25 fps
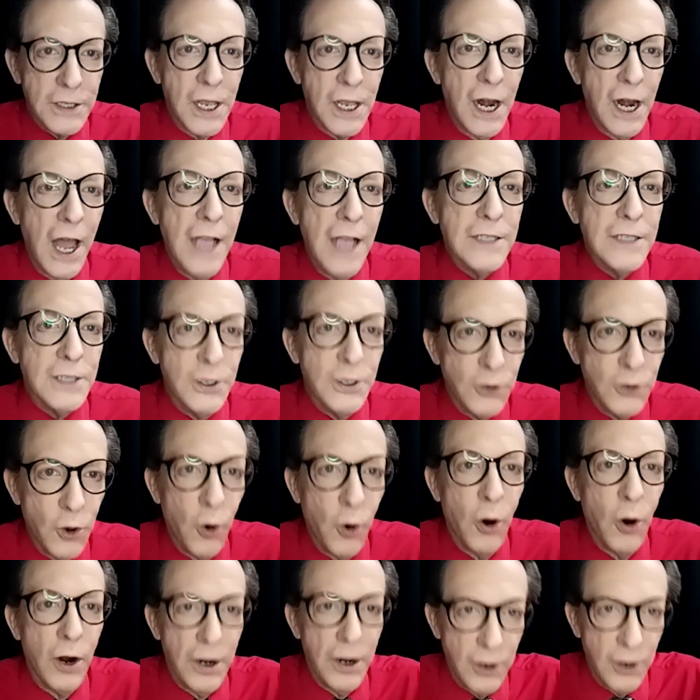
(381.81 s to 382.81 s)
closet
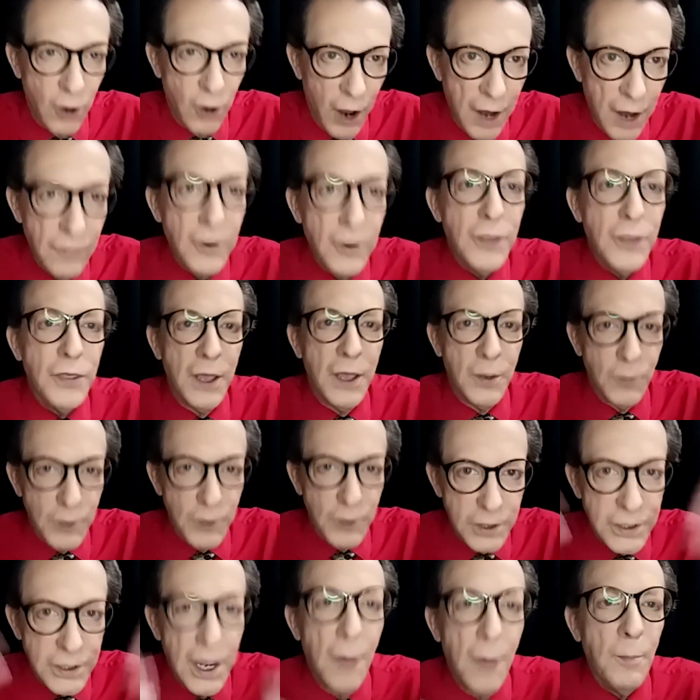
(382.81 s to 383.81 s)
door and everything
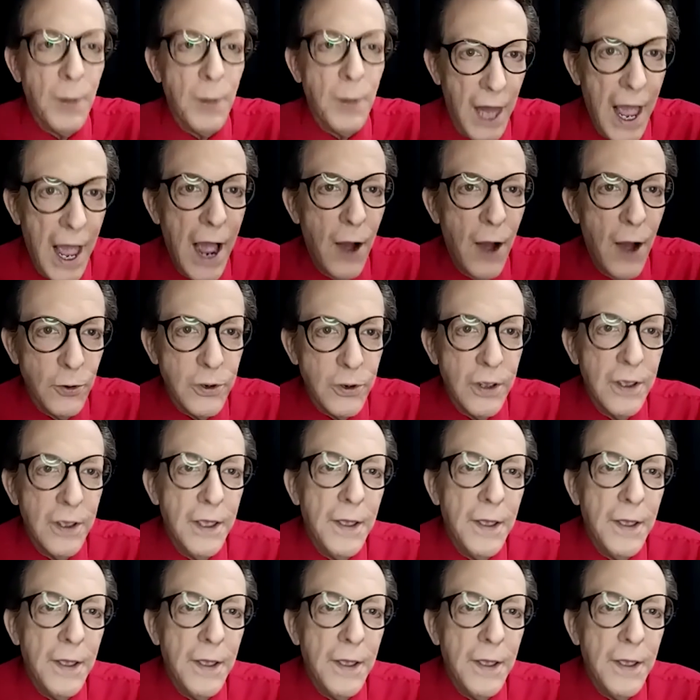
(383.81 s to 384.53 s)
would tumble out.